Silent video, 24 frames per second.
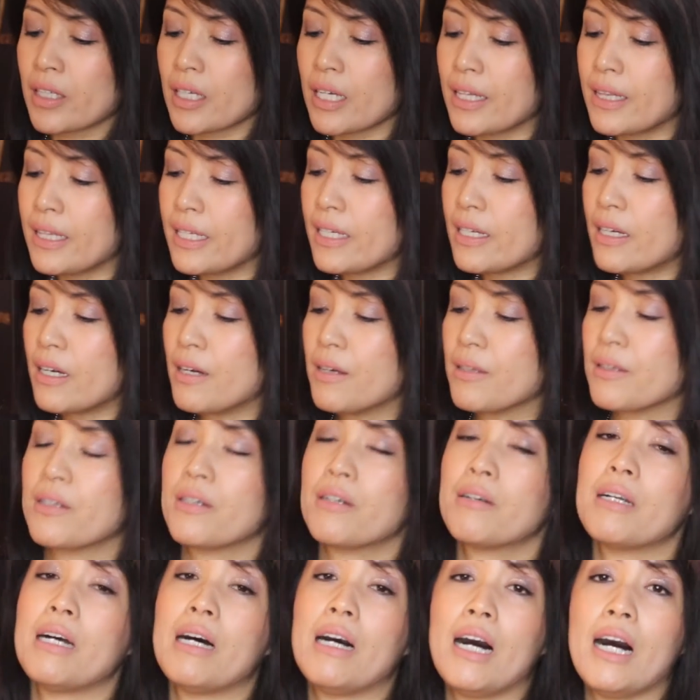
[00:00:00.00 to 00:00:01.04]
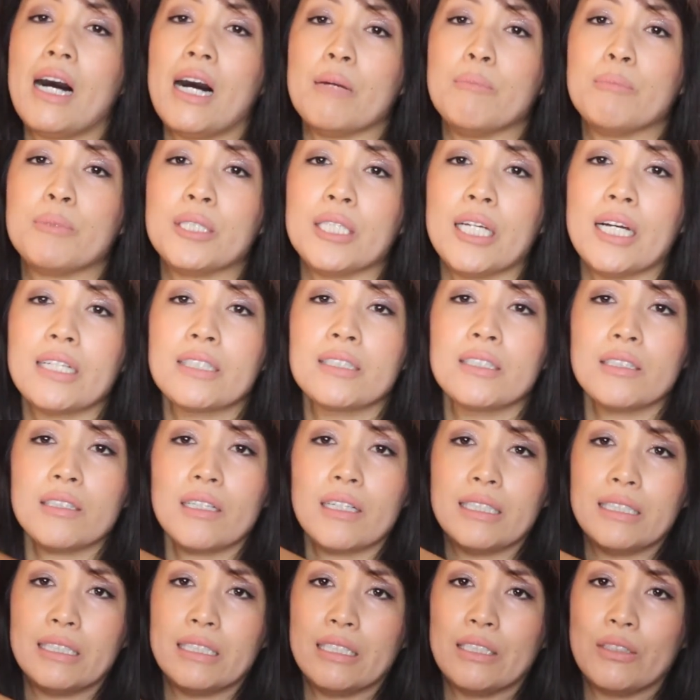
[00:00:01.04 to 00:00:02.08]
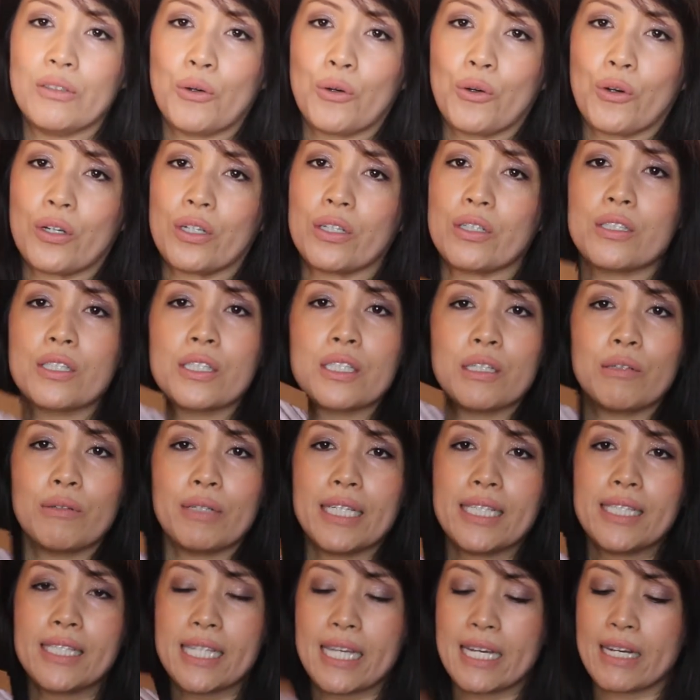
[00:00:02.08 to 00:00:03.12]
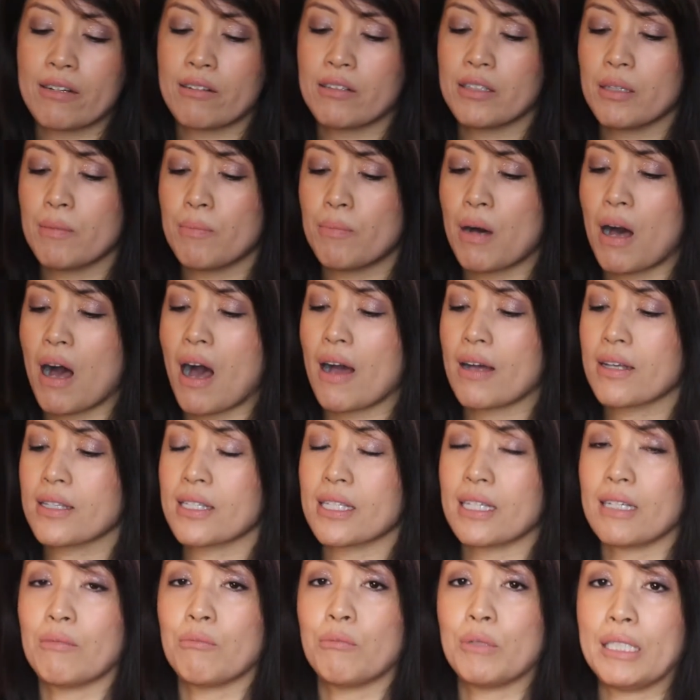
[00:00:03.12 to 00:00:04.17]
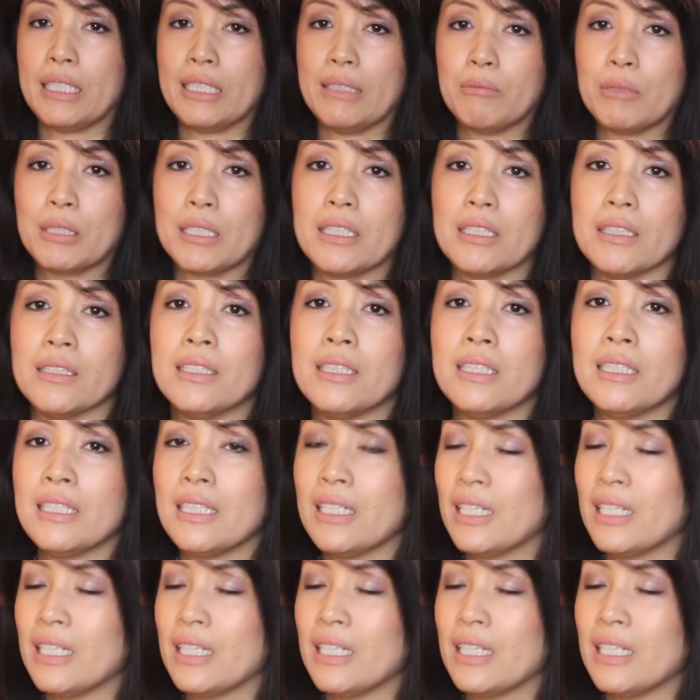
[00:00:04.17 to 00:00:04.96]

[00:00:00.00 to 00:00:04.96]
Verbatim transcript: And the other object I did order, so it's here in the box, and we will